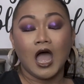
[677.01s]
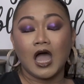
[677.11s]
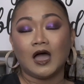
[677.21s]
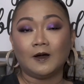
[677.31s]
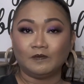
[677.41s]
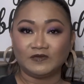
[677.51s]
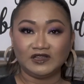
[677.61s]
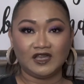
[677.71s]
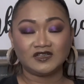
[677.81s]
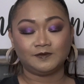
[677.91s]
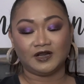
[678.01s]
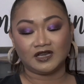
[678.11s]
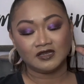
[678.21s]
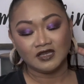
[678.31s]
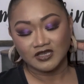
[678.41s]
Luxe
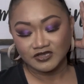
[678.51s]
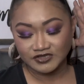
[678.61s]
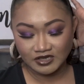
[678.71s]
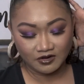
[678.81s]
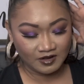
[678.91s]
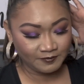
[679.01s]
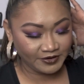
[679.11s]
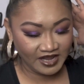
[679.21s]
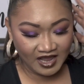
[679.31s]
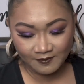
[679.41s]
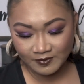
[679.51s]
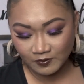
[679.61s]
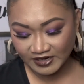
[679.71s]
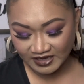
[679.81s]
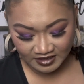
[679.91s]
Box. So I'm pretty happy
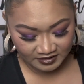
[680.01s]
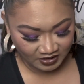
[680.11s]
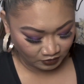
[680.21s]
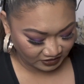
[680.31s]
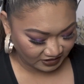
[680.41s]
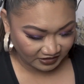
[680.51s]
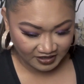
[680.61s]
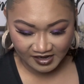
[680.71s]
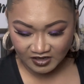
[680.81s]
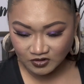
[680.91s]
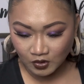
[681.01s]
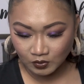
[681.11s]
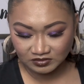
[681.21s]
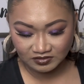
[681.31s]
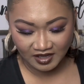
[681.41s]
with it. The only thing that I
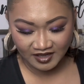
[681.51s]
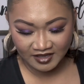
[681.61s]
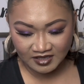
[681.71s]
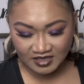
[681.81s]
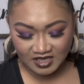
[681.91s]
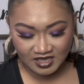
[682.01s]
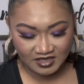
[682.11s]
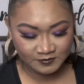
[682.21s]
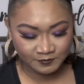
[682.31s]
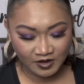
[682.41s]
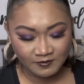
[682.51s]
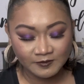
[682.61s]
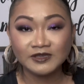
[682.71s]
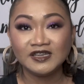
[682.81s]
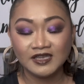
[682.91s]
don't like is
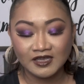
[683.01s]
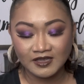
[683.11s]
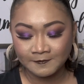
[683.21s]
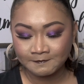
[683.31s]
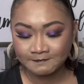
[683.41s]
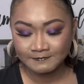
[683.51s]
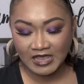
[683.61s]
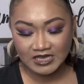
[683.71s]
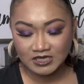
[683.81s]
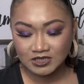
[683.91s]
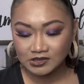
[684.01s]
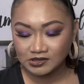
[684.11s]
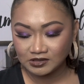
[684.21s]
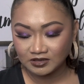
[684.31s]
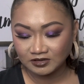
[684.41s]
probably
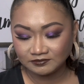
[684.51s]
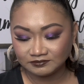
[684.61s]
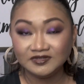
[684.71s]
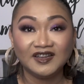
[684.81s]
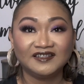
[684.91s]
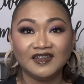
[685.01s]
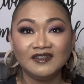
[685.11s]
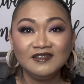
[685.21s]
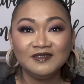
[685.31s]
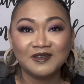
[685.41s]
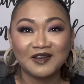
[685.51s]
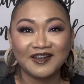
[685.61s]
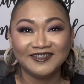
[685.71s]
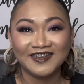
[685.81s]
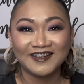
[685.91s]
nothing.
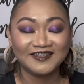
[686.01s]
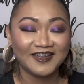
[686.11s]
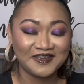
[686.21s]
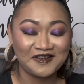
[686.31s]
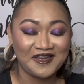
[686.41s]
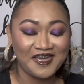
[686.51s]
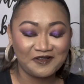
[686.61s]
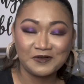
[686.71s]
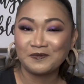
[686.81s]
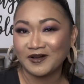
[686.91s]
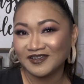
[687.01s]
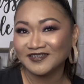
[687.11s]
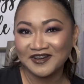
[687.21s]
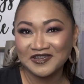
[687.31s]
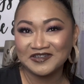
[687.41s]
I think I like every product
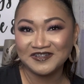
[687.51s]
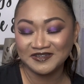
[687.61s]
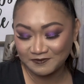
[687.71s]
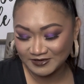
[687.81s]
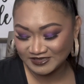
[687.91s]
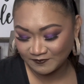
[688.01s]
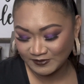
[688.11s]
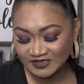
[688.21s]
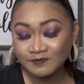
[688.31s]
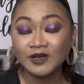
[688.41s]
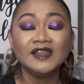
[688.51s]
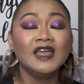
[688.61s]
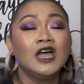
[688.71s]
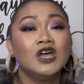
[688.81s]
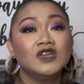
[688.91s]
that I did receive this
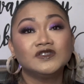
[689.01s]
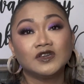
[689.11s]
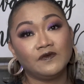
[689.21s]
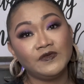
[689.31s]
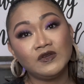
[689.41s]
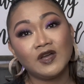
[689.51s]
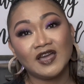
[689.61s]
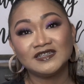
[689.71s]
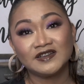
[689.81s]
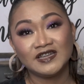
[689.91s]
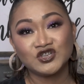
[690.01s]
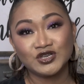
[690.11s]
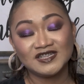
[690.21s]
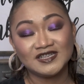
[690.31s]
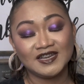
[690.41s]
month. So if you guys are
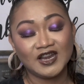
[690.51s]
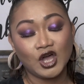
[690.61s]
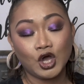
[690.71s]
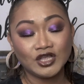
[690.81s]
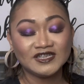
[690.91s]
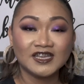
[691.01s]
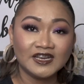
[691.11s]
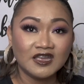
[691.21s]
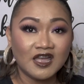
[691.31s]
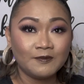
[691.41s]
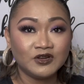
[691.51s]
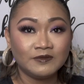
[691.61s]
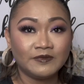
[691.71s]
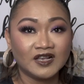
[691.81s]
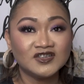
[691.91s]
interested on signing up on the
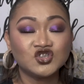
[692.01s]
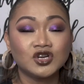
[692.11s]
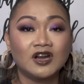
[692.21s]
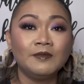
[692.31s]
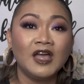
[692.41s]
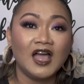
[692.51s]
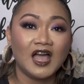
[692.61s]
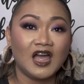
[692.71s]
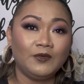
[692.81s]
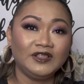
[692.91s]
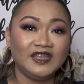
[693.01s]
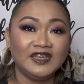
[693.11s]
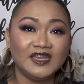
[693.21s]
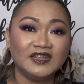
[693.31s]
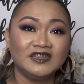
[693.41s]
Boxycharm, I will
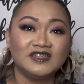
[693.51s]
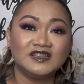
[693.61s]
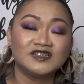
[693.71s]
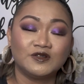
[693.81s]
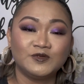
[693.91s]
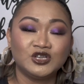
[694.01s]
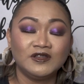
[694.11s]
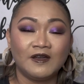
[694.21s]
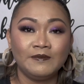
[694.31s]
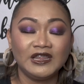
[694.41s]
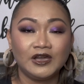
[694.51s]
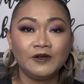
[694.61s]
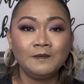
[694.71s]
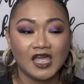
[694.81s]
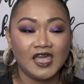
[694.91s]
link it in the description down
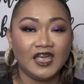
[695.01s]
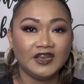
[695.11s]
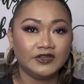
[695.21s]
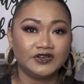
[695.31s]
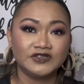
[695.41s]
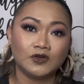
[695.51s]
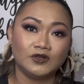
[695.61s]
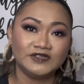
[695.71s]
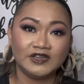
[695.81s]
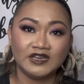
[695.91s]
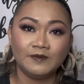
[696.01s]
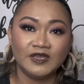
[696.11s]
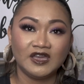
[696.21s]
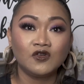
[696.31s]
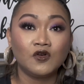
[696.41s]
below, and there's also gonna
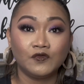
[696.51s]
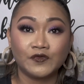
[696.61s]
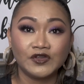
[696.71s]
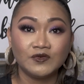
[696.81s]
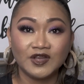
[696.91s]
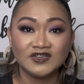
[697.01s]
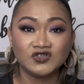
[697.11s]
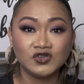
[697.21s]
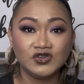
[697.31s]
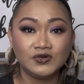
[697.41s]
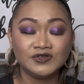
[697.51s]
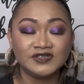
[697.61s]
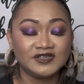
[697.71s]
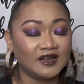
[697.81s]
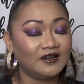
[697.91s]
be a code for you guys to use,
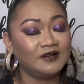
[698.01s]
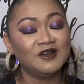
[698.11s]
so